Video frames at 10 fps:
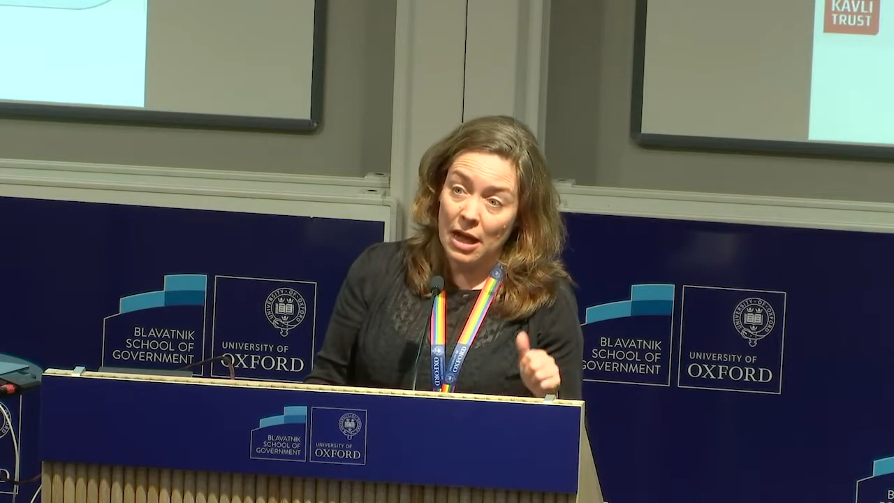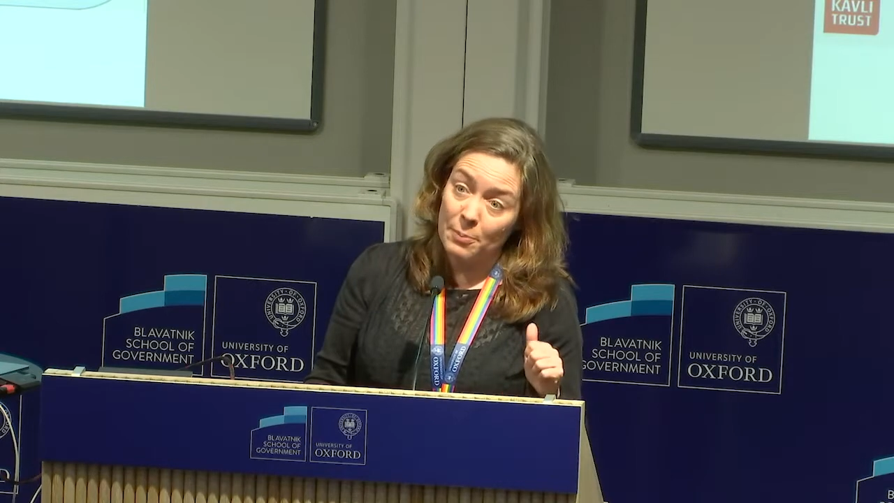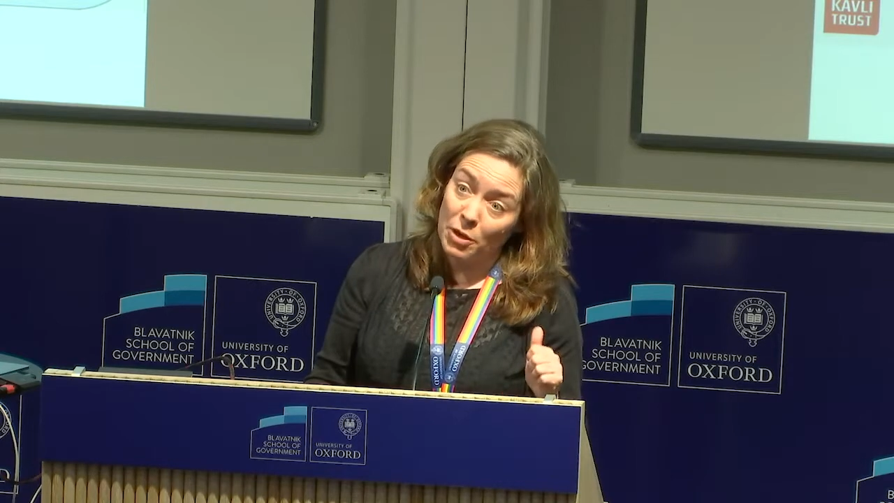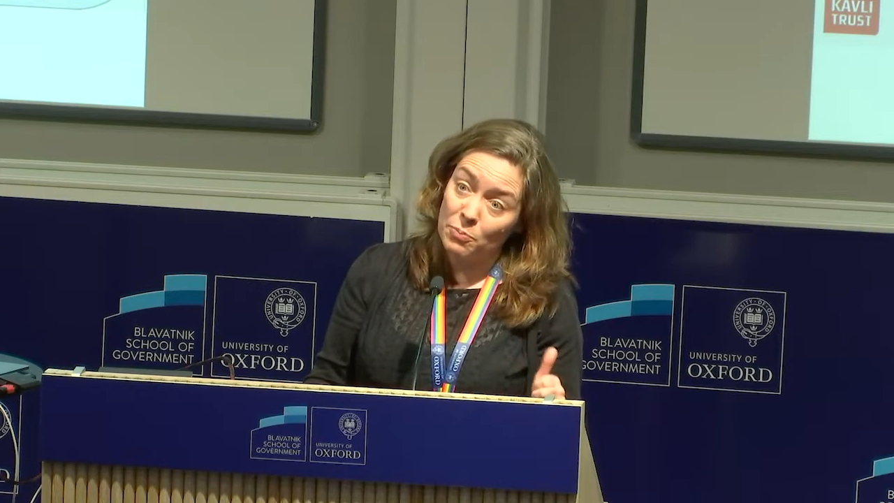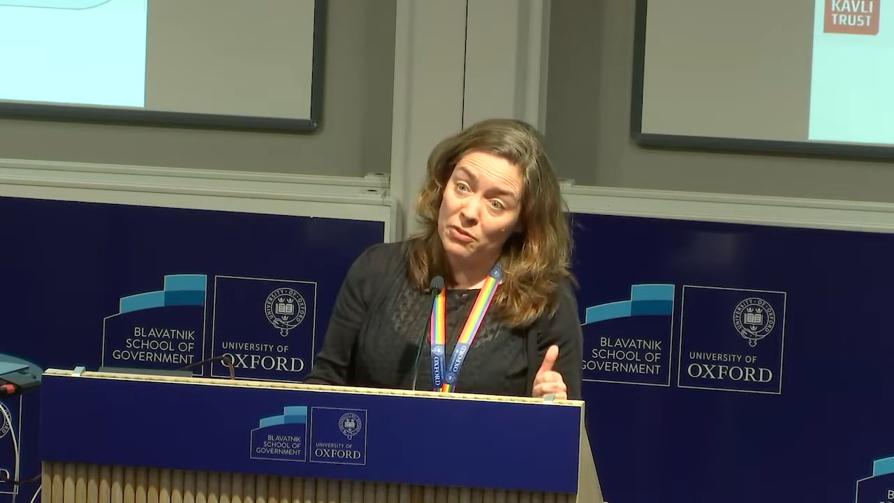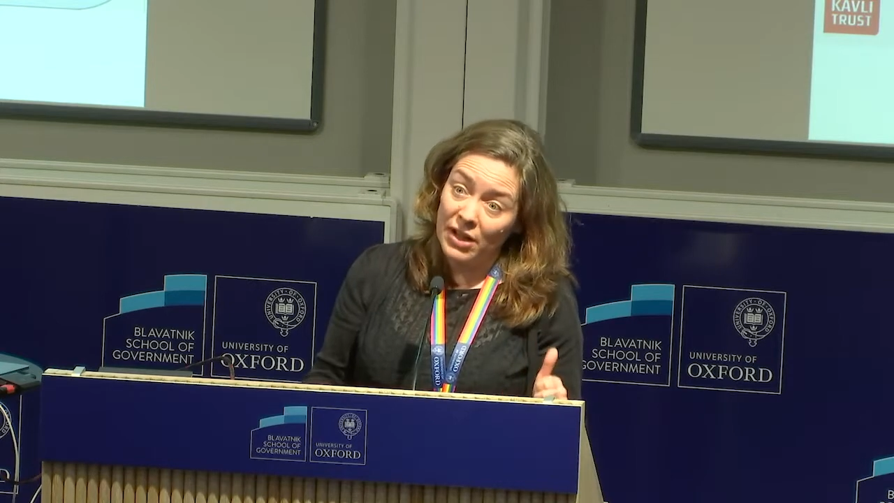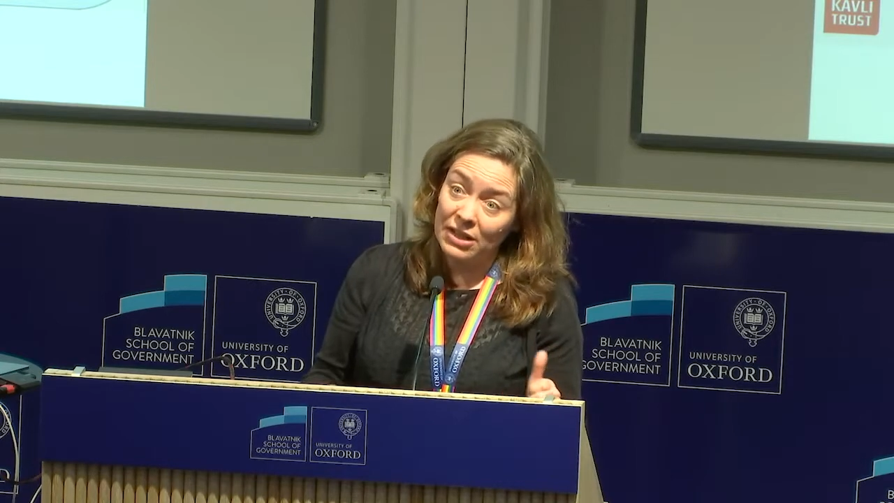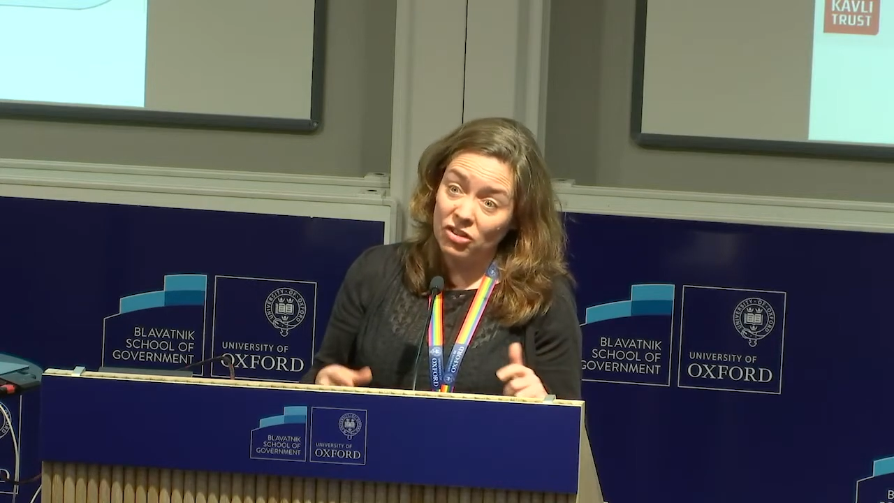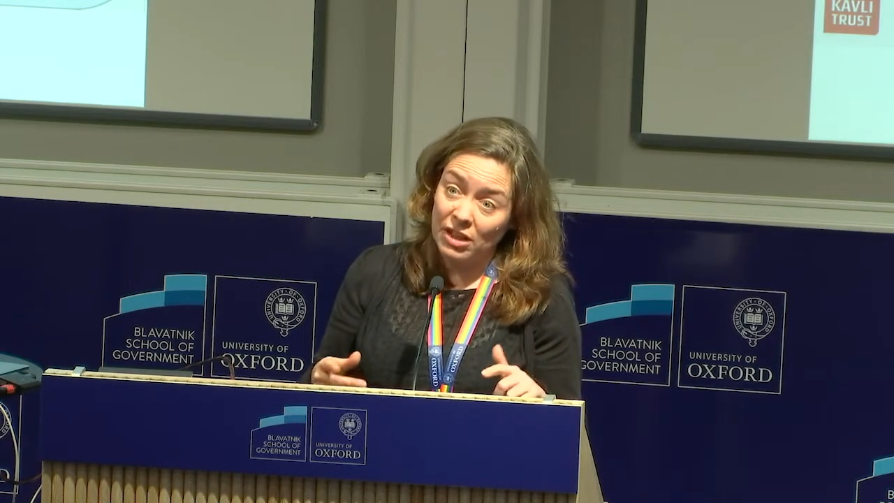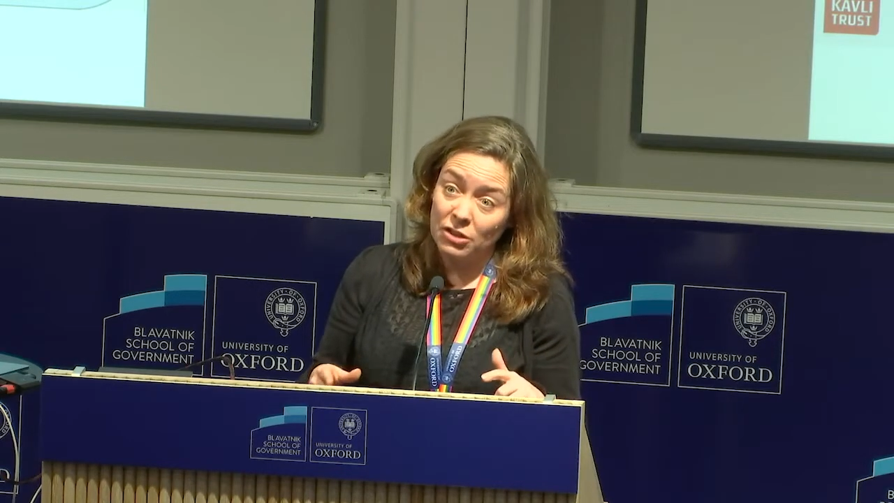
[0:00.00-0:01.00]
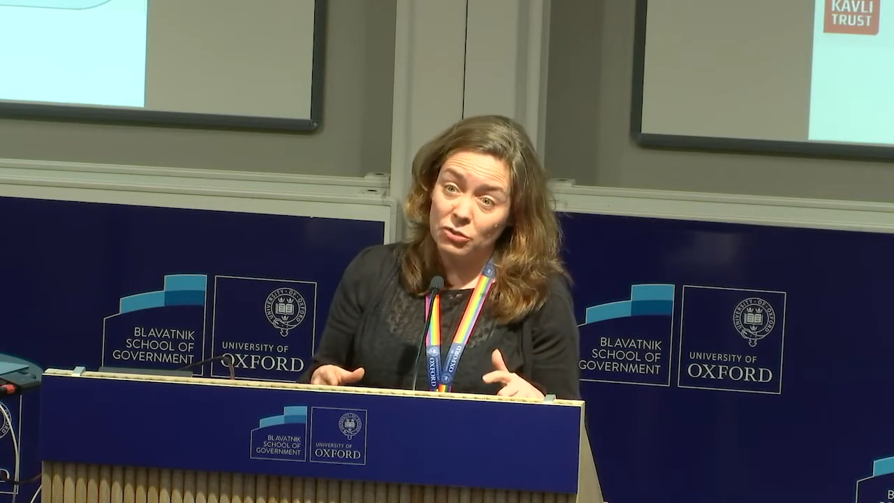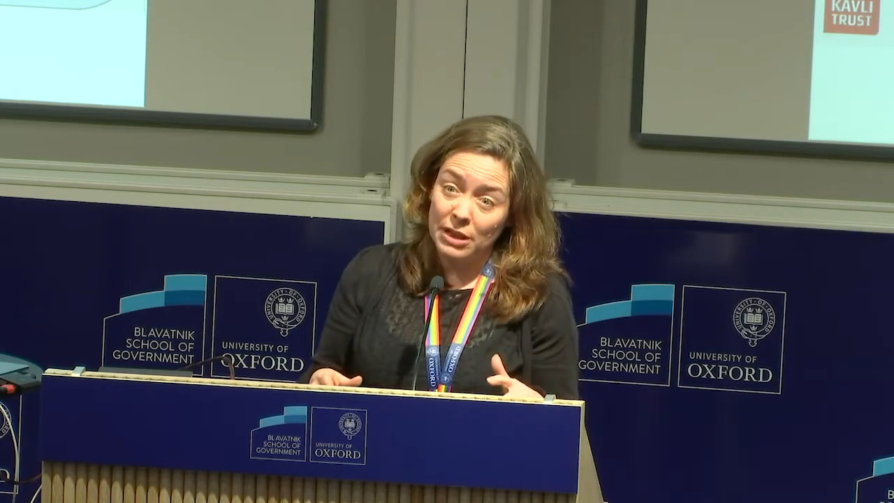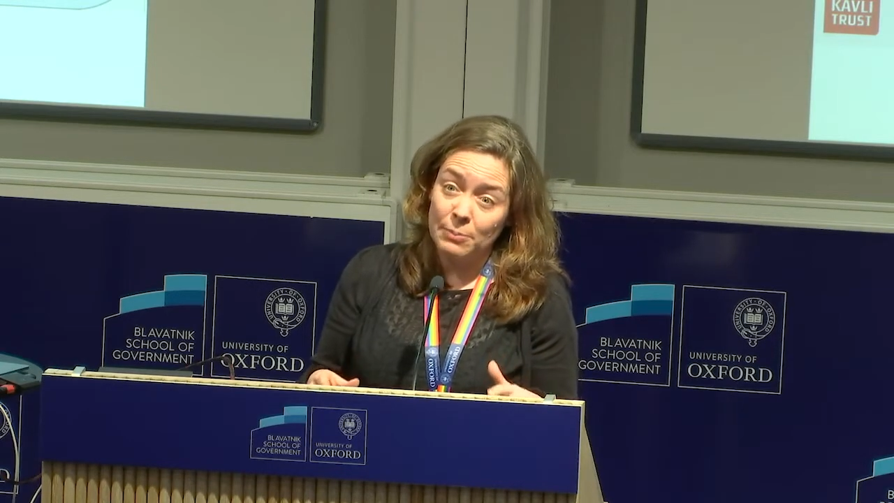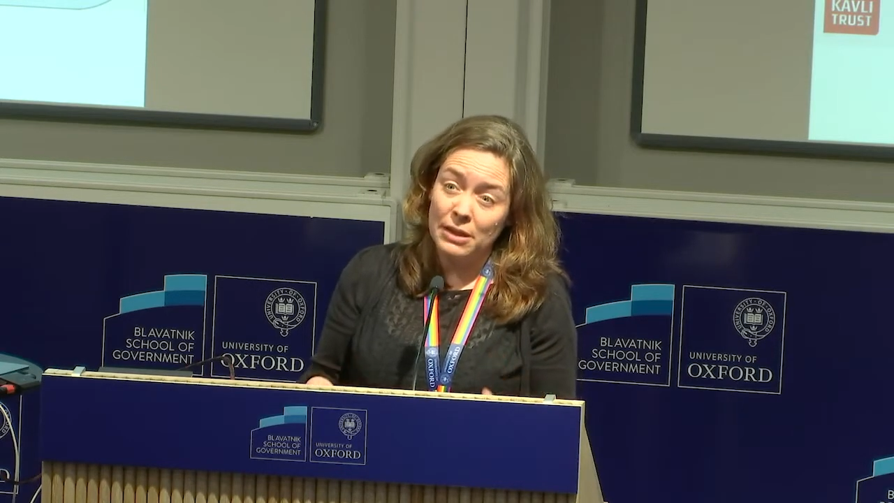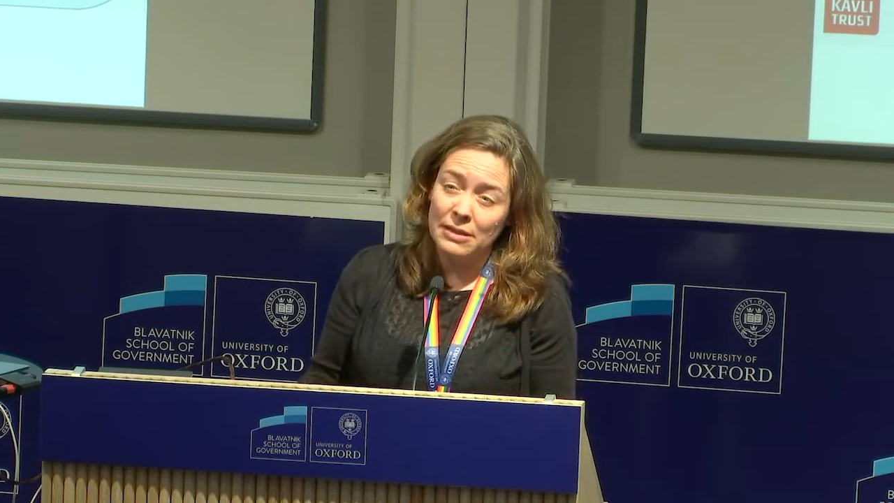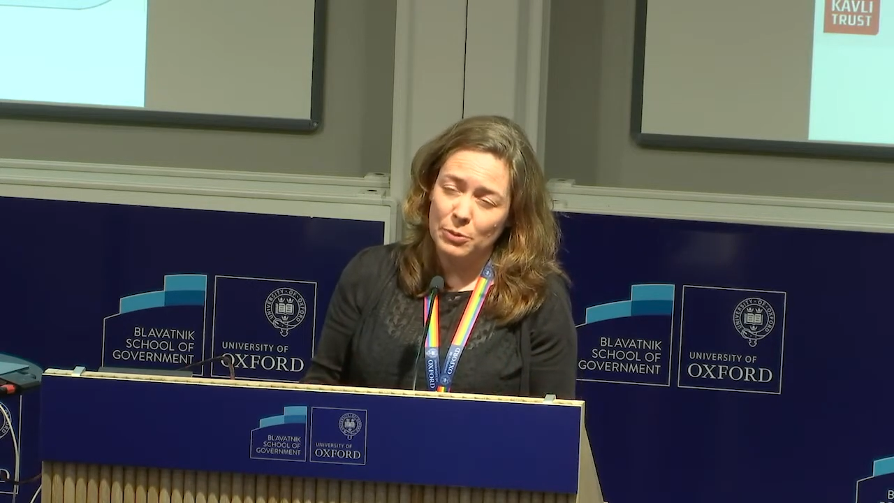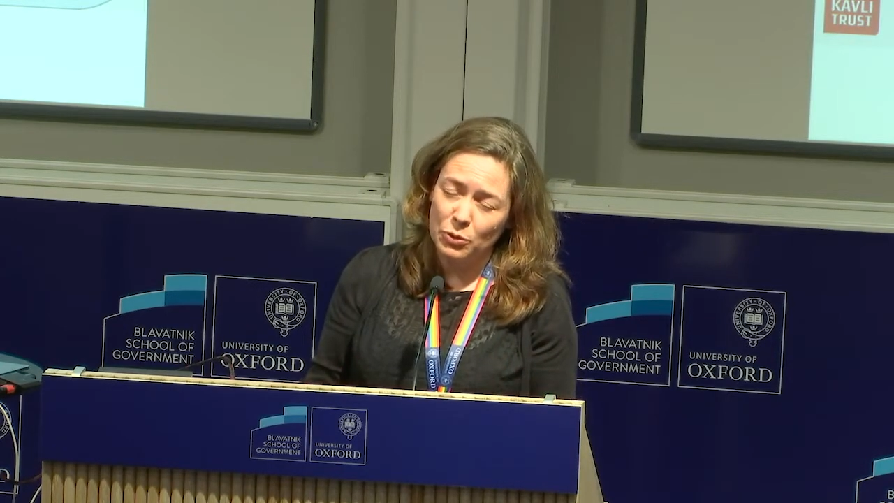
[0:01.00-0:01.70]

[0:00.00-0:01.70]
both prevention and treatment,